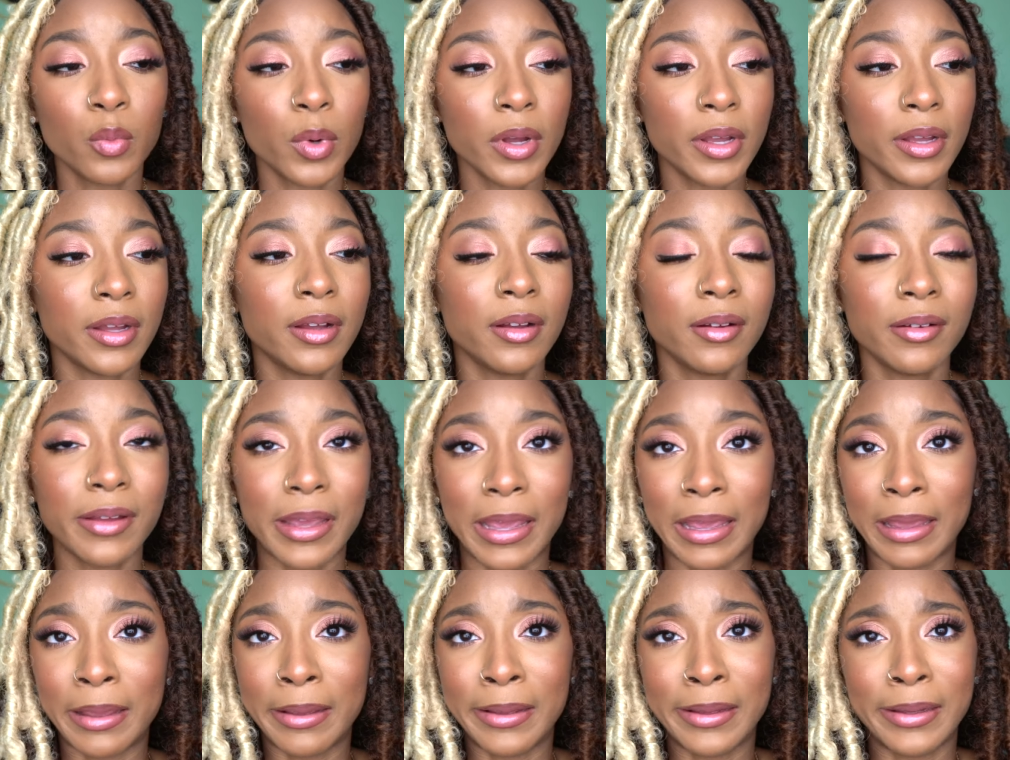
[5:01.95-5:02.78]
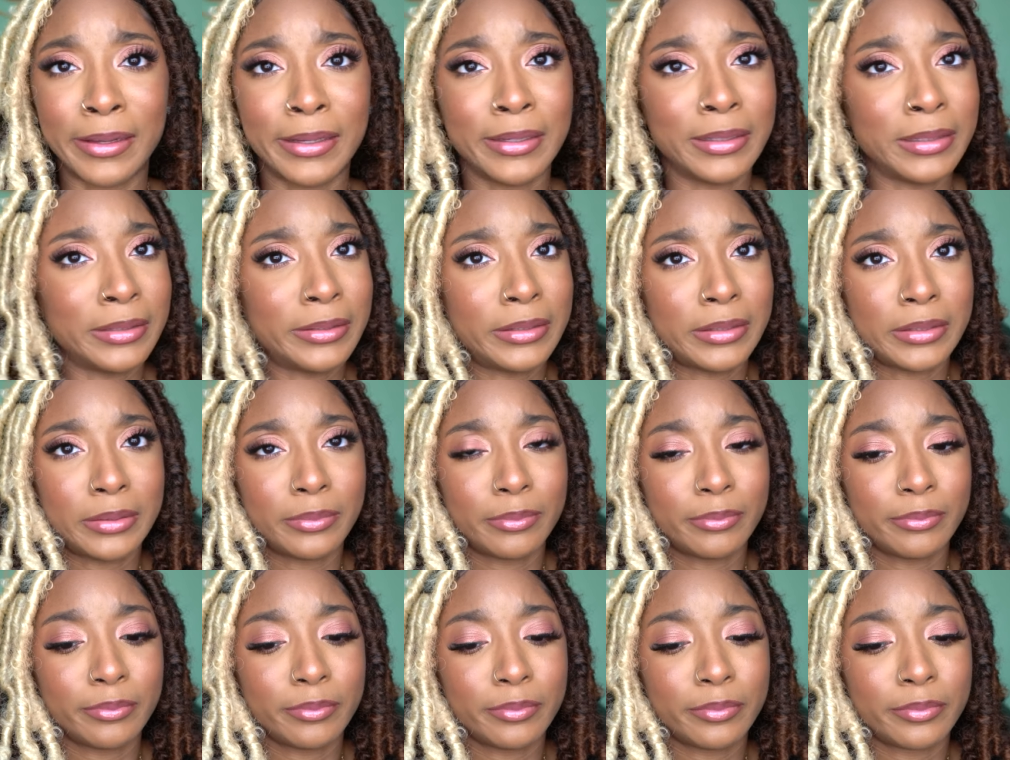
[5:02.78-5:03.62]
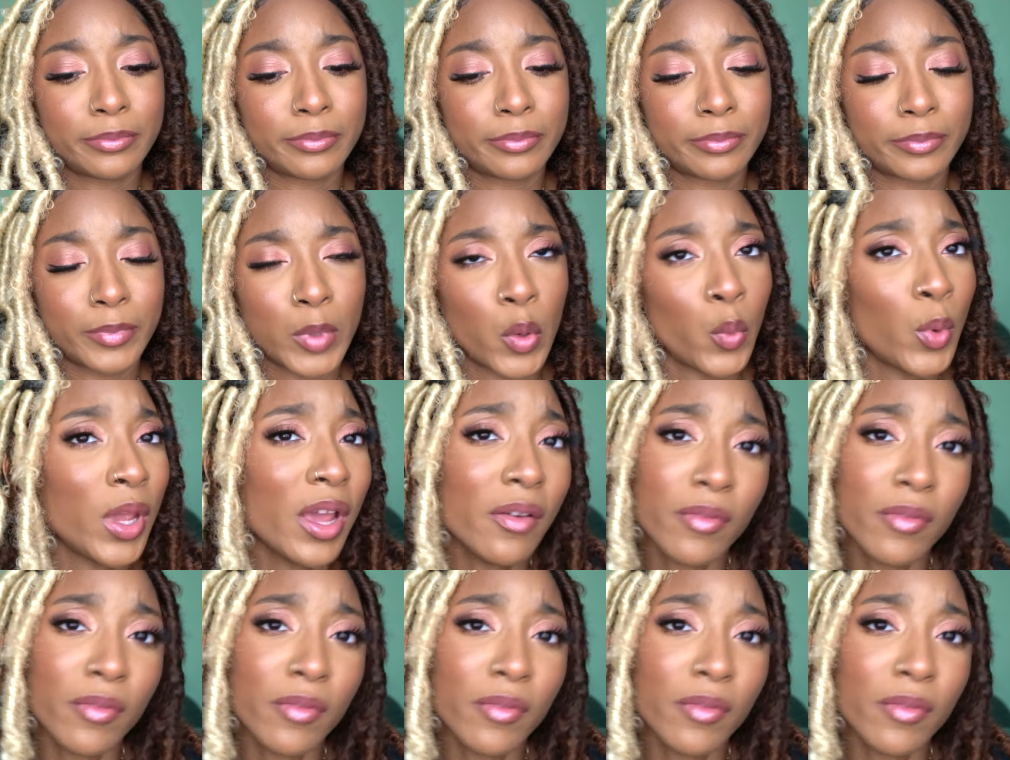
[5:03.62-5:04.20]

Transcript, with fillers: well and we